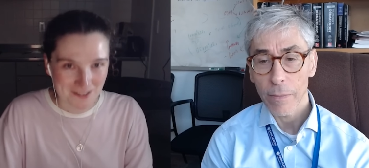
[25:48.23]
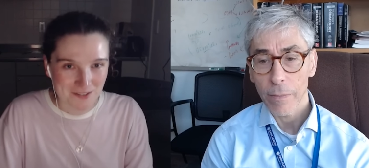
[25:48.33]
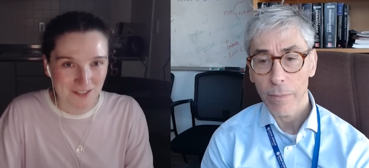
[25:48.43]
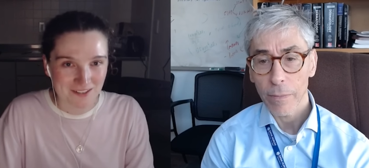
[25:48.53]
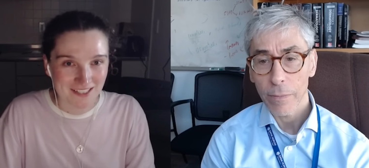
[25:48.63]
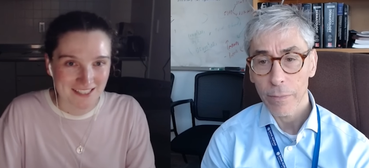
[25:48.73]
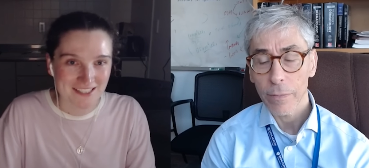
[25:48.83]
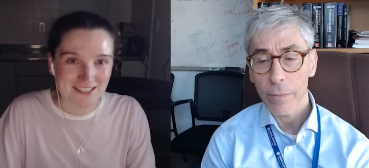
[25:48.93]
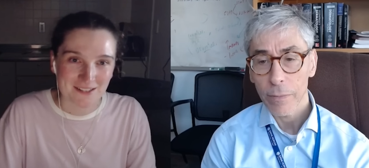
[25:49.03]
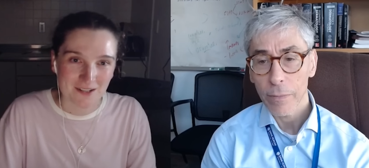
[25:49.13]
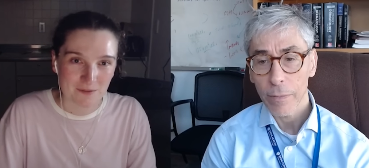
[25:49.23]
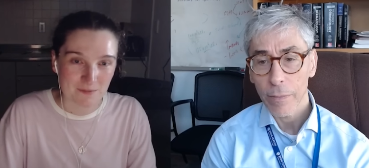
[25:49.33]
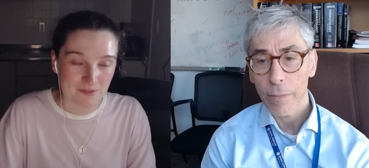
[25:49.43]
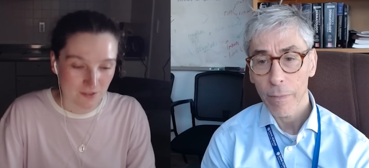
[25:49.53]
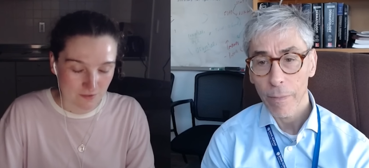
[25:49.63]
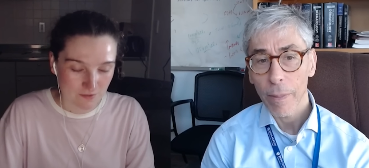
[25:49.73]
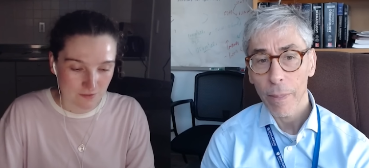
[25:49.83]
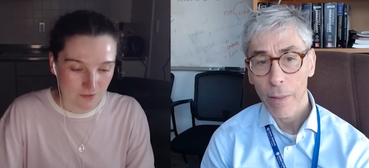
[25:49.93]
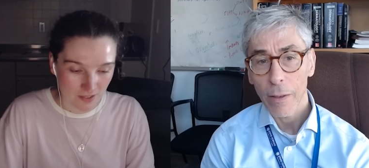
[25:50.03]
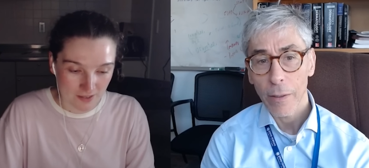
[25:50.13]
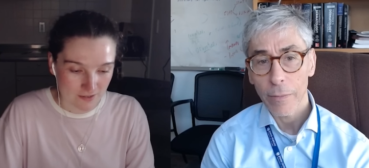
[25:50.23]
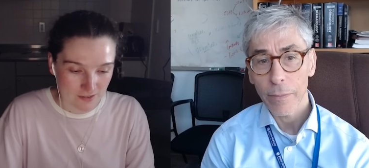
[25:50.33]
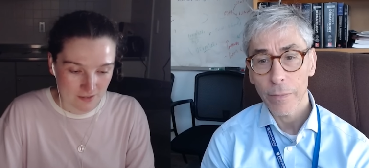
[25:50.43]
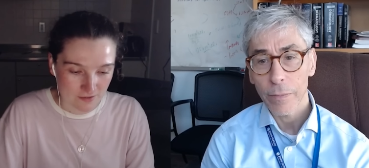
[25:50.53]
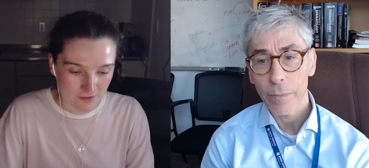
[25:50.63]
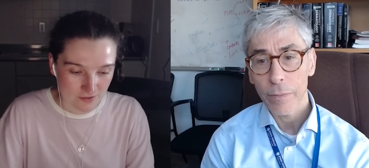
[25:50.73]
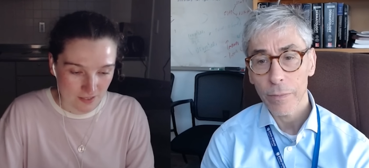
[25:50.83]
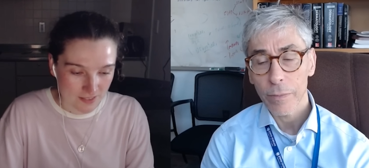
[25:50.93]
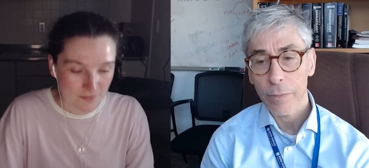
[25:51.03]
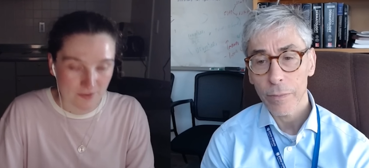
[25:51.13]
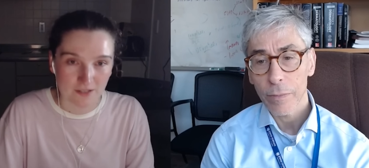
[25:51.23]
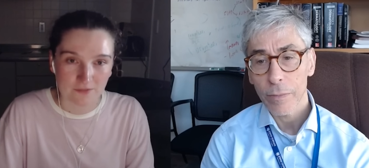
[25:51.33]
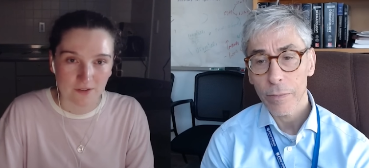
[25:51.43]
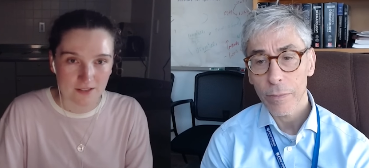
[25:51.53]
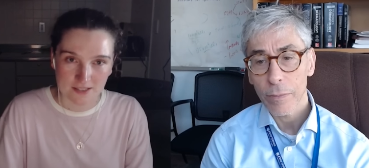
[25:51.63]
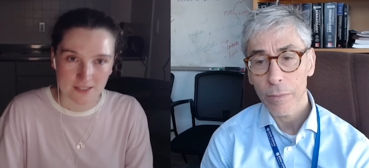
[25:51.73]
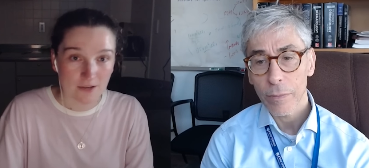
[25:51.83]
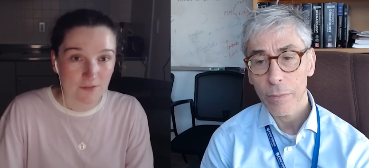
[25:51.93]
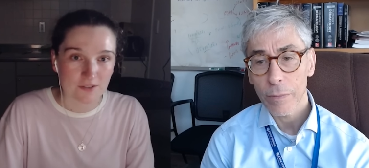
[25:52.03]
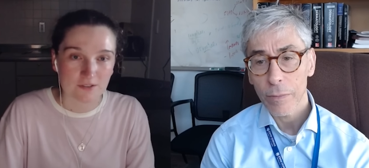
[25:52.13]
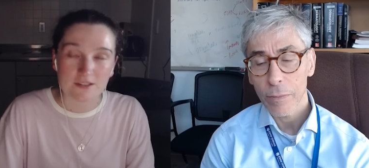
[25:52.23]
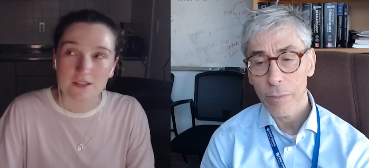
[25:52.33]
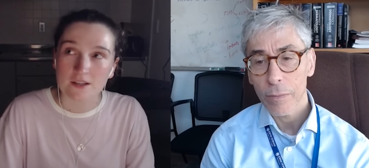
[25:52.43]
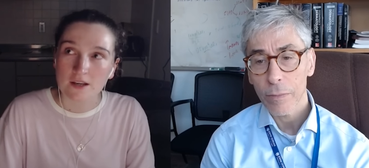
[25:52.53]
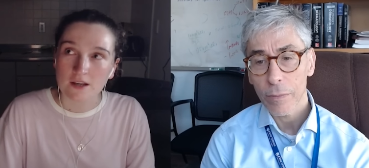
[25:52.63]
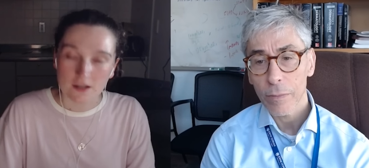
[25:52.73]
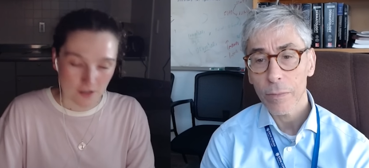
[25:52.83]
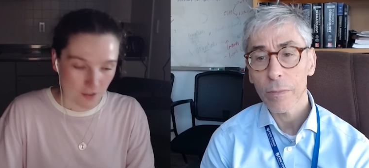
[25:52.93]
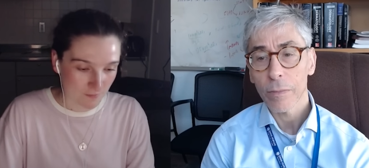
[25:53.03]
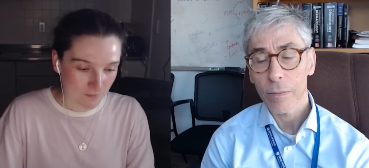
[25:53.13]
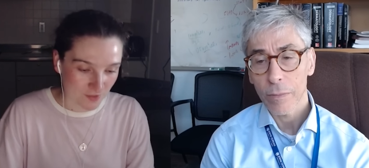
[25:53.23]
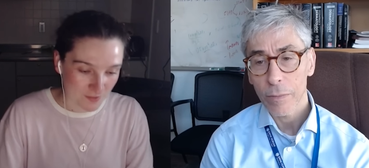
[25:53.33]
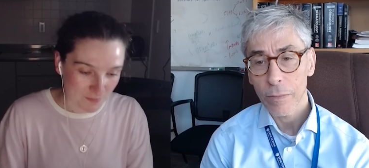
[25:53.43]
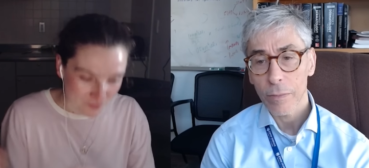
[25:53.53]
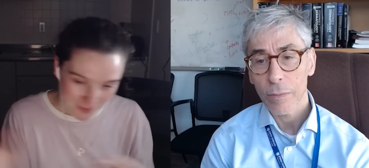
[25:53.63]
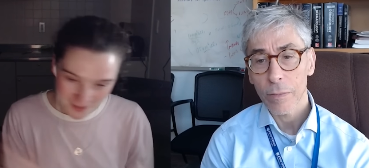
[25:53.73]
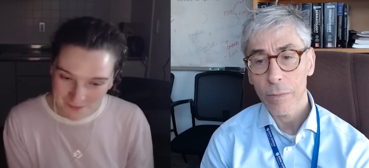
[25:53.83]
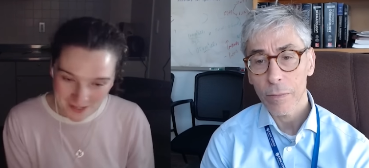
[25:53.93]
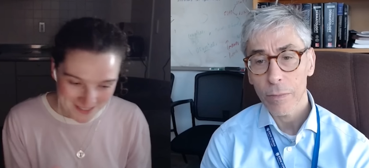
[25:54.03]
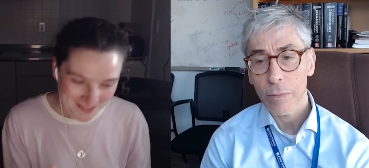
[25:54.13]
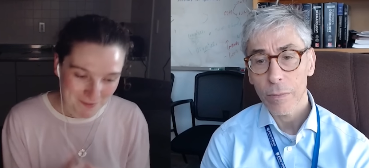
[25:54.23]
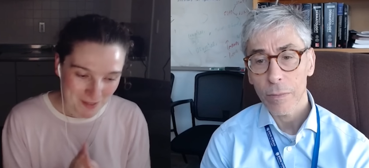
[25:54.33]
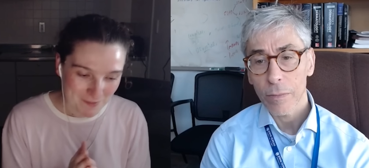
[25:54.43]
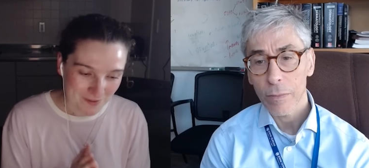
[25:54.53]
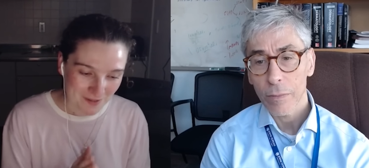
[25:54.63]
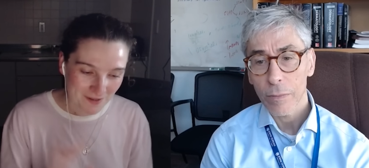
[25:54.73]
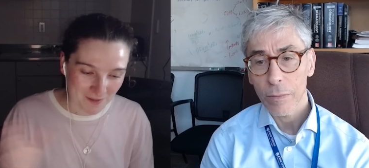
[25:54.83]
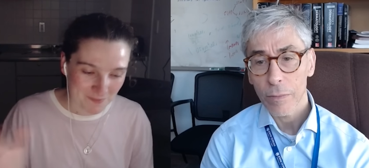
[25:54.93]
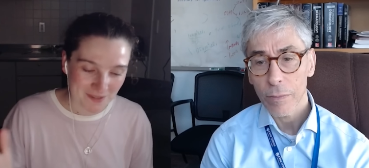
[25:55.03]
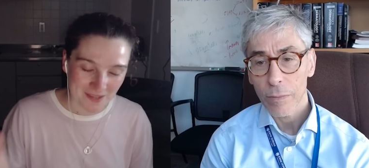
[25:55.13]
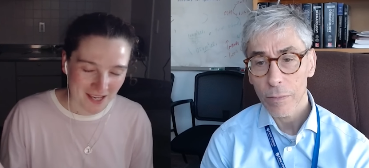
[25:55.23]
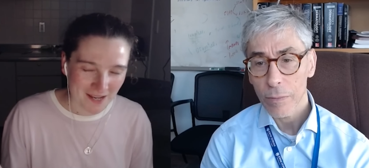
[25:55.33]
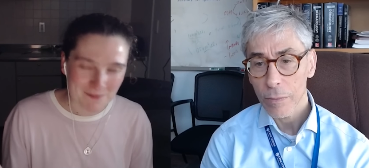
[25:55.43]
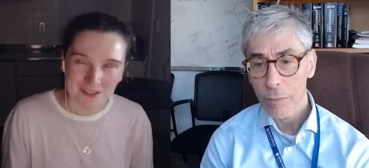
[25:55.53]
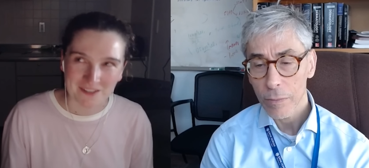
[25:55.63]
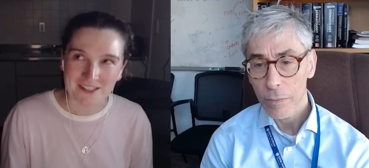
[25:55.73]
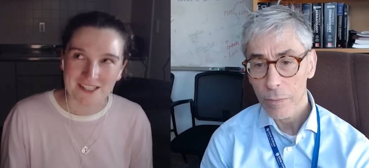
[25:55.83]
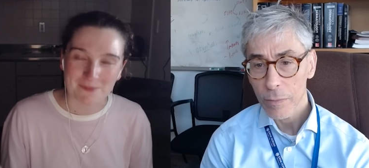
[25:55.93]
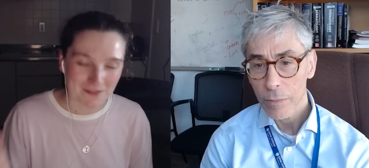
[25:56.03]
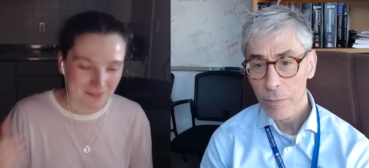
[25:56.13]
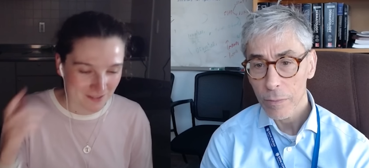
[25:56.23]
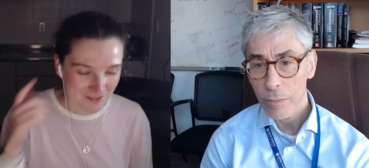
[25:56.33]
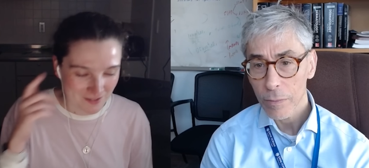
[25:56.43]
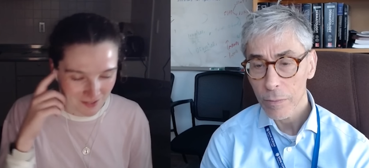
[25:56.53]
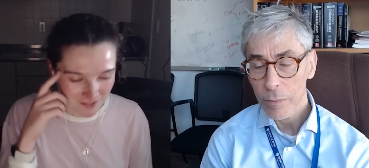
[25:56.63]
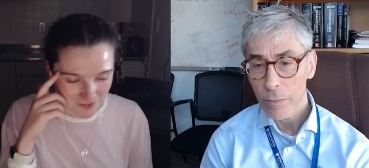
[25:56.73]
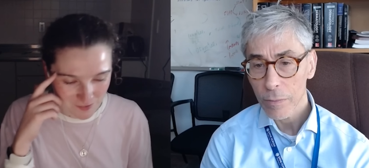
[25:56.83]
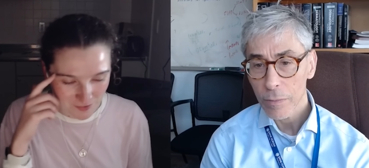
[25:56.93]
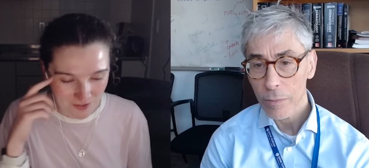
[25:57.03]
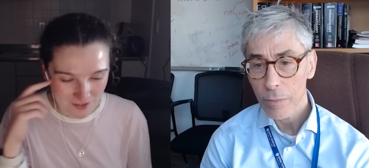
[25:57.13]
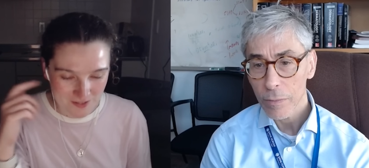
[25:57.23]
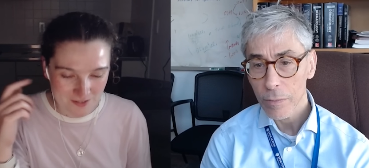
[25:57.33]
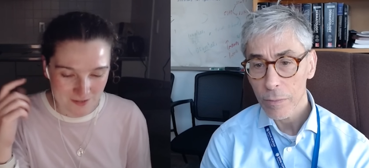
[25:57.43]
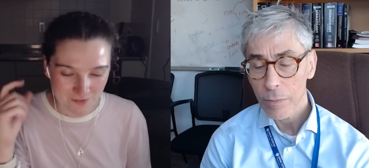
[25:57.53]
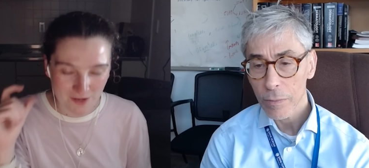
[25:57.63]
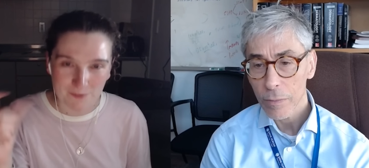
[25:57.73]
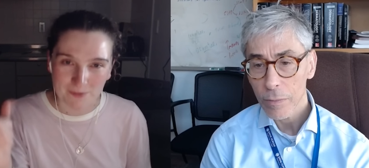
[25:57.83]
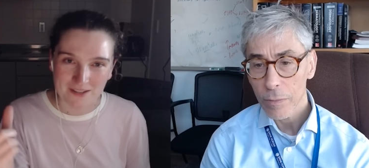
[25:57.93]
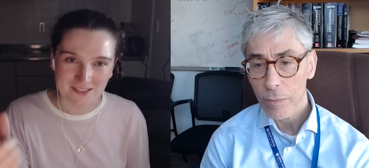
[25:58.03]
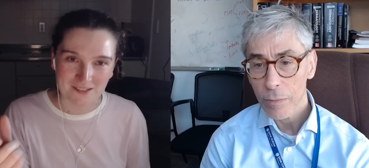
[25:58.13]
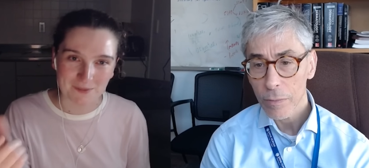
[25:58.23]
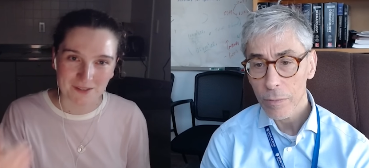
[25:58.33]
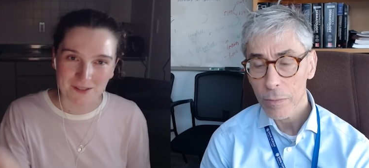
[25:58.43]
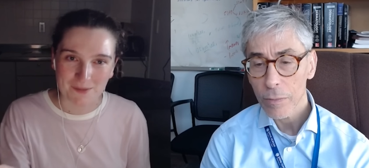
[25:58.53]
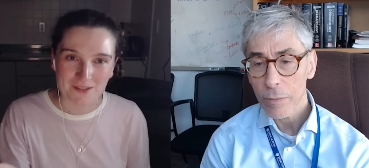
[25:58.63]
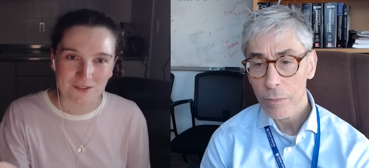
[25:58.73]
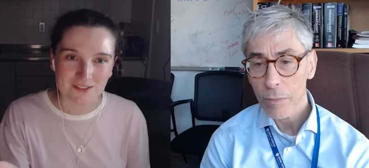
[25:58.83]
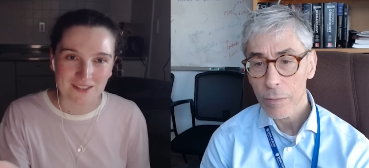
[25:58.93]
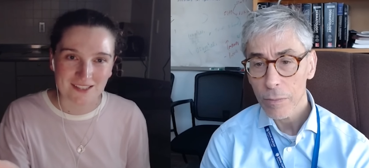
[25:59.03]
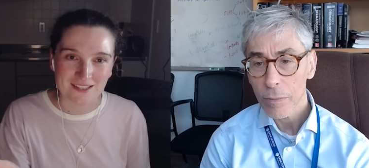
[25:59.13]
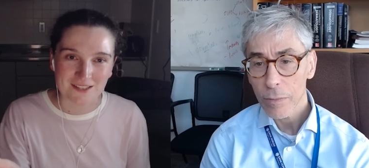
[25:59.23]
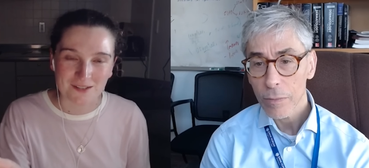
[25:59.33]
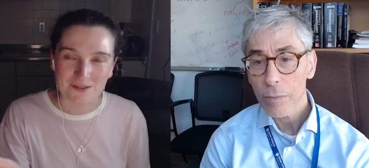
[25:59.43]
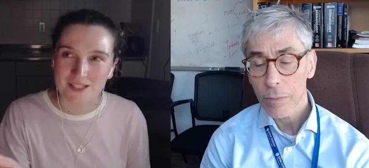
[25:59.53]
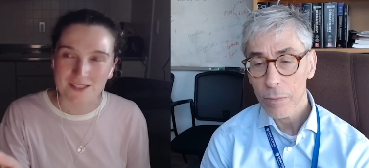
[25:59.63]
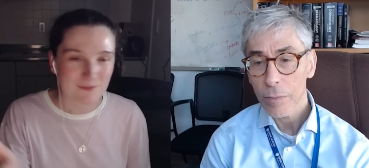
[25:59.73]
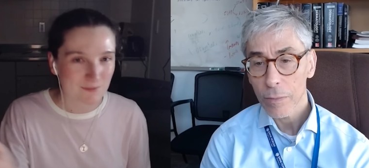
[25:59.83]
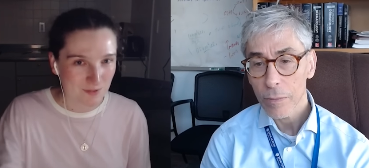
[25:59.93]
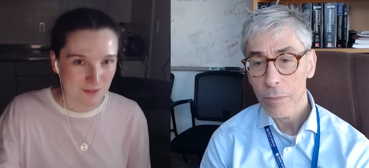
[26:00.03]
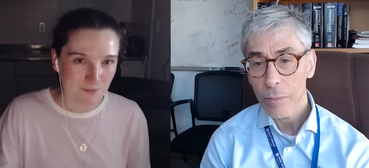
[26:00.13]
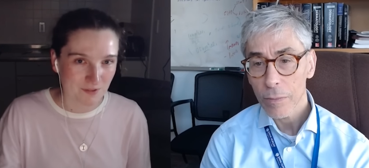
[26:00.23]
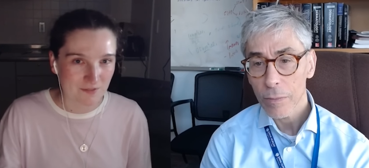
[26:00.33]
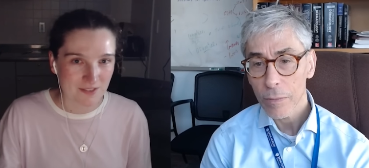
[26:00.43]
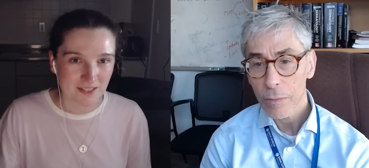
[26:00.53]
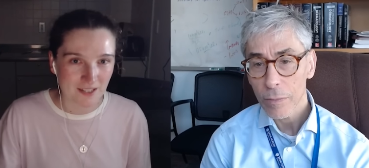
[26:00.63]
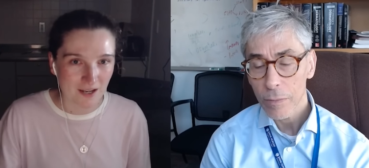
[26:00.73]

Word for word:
Speaker 1: this year, at least. Um, so I think that the scientific advance is evident. Um, just before we come back to the paper, though, I'm, I am curious about the autologous fibroblast therapy you mentioned. So this was approved in the